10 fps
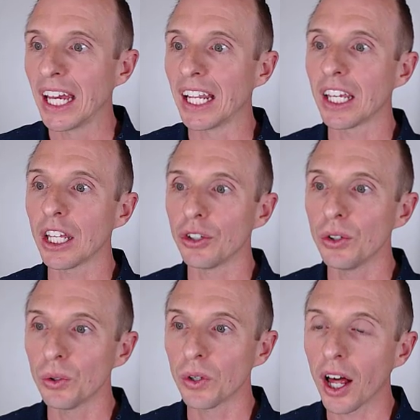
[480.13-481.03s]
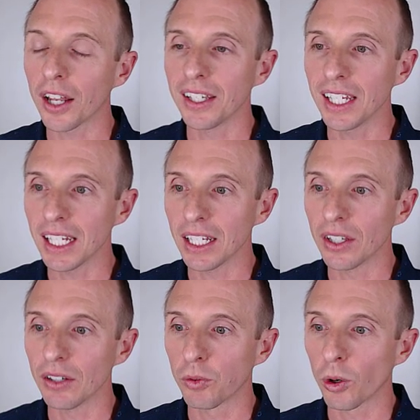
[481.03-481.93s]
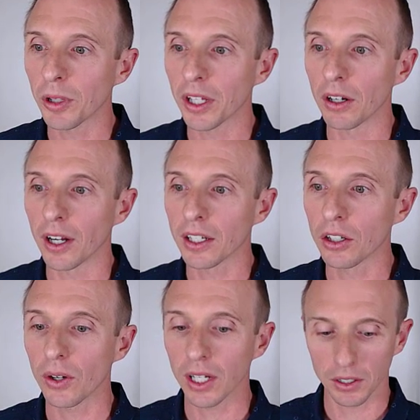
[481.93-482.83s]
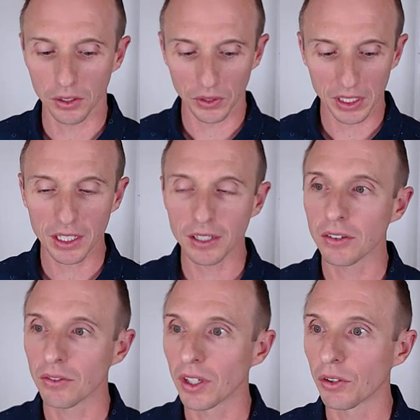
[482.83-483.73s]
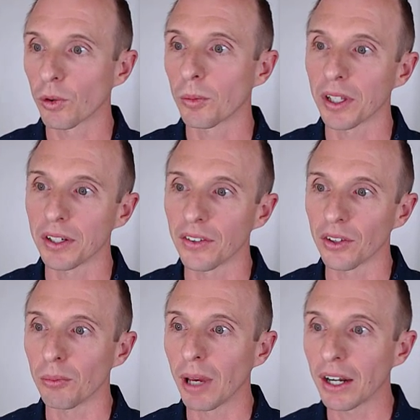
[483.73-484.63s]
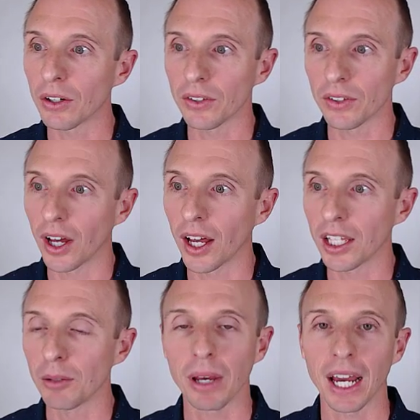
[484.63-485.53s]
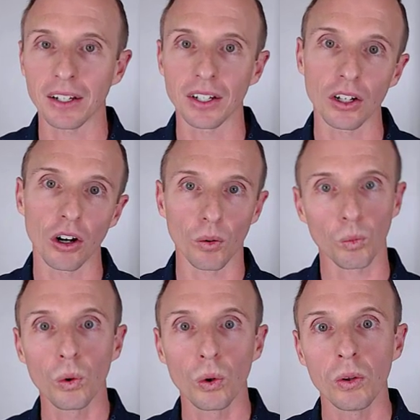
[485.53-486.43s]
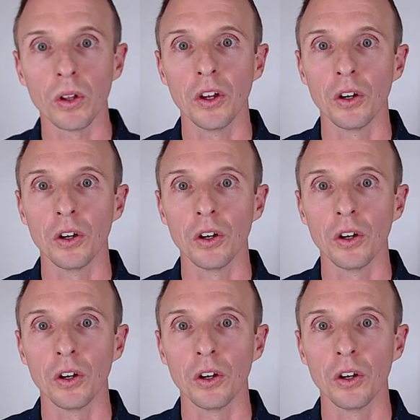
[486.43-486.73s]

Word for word: And again, you do not need the formula here. I can go ahead and delete it. This formula doesn't matter. It's not impacting our rule.